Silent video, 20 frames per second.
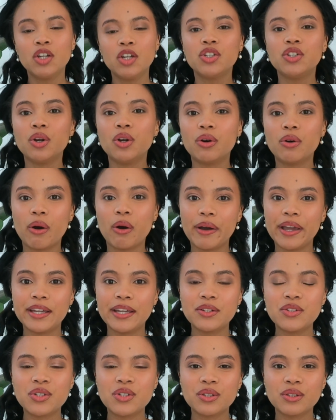you're
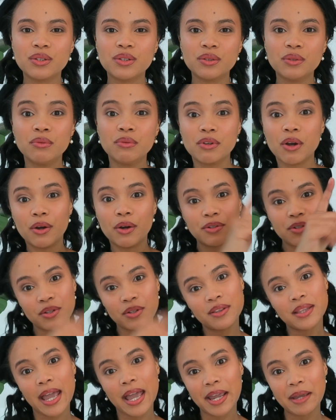going to go
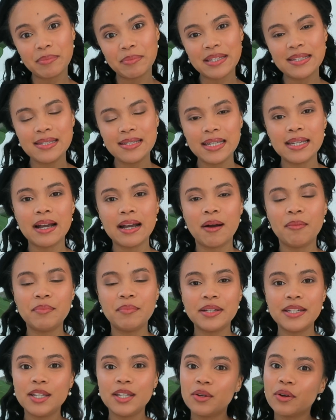to the ABC
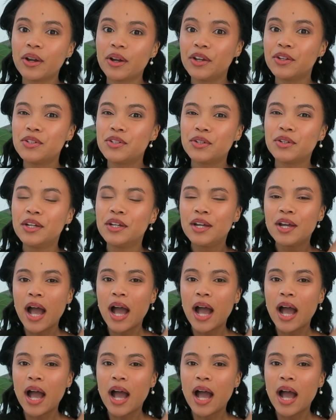company, you're going to